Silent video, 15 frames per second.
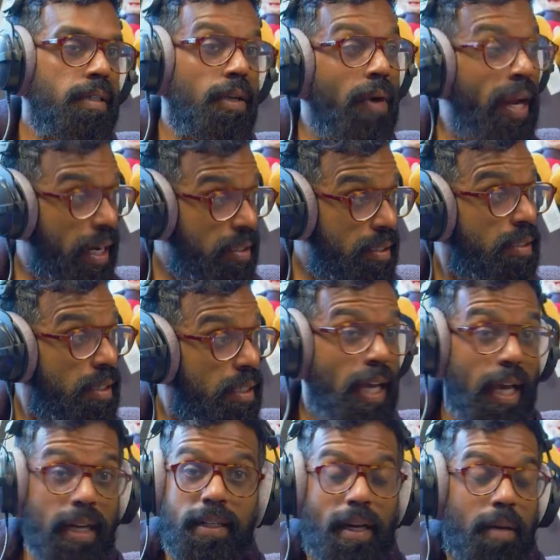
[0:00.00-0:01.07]
Correct,
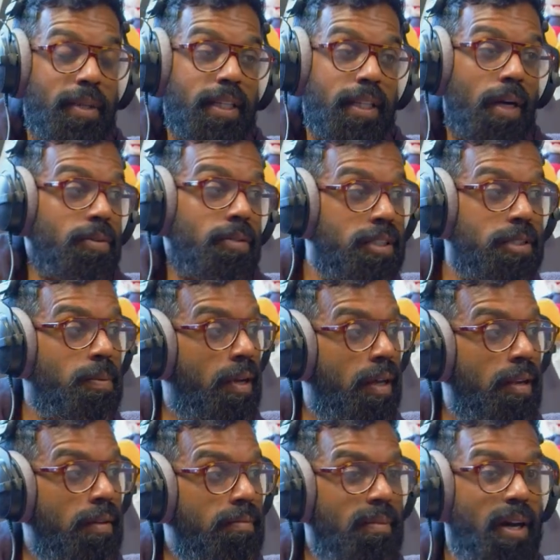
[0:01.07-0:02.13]
exactly. I mean, the eldest
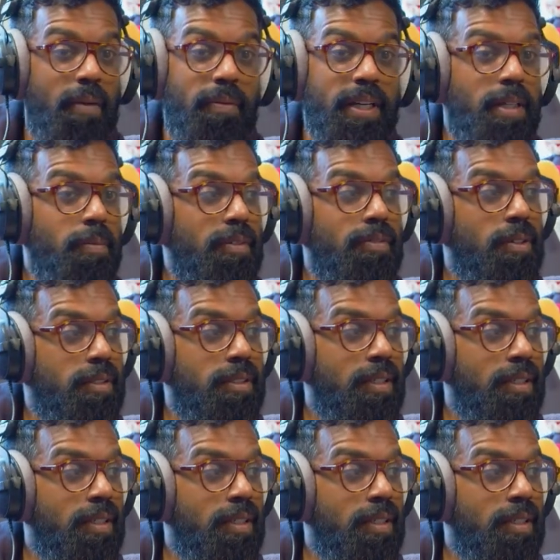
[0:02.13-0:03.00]
one, I reckon we've got 2